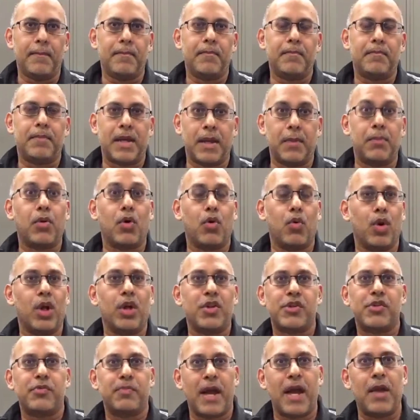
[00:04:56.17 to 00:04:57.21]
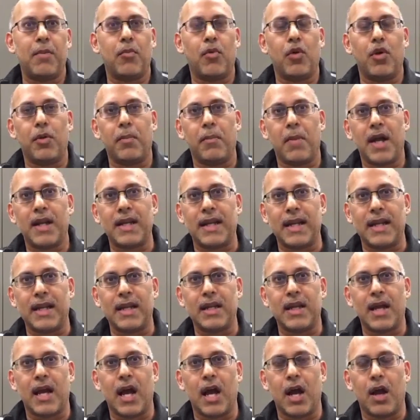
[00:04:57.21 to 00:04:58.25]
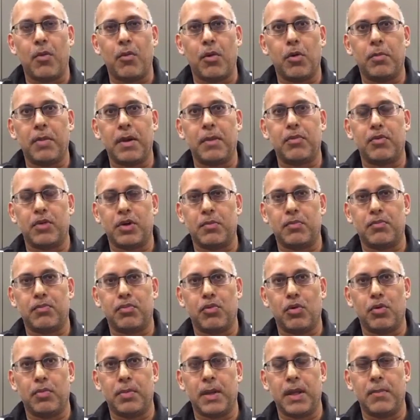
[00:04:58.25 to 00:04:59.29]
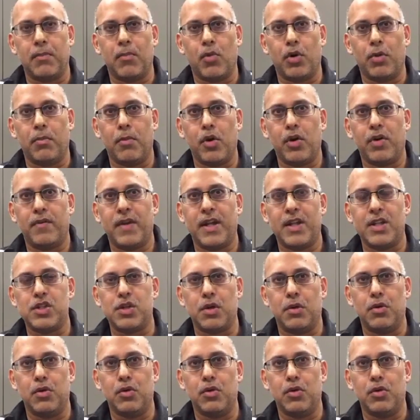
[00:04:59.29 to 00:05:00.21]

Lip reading: people will spend more money, will be more motivated